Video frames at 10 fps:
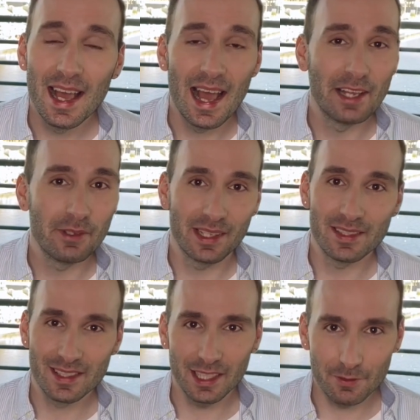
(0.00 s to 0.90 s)
and you can
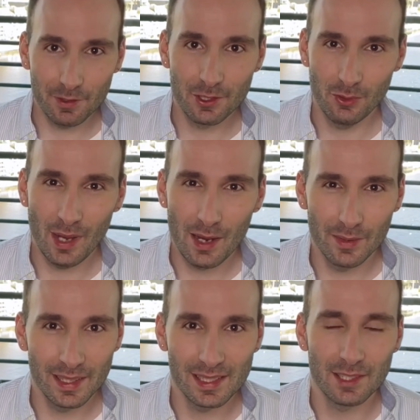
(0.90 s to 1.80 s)
sit for 2
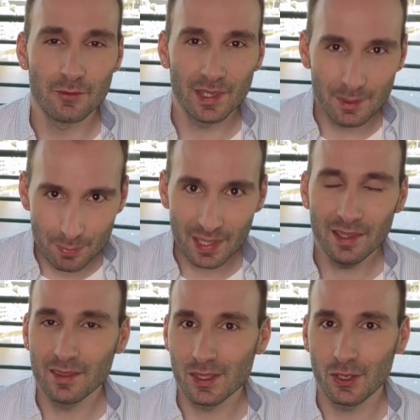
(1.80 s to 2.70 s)
hours and really be
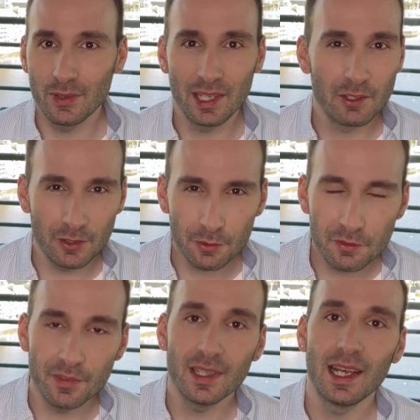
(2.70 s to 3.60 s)
in the zone and you
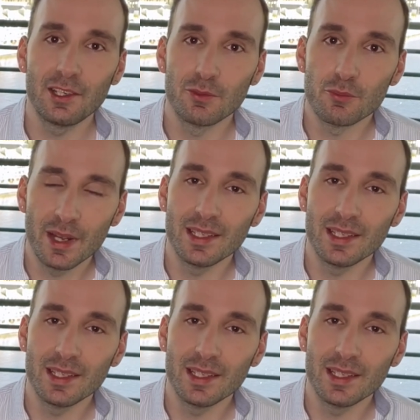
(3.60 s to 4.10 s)
don't feel like your brain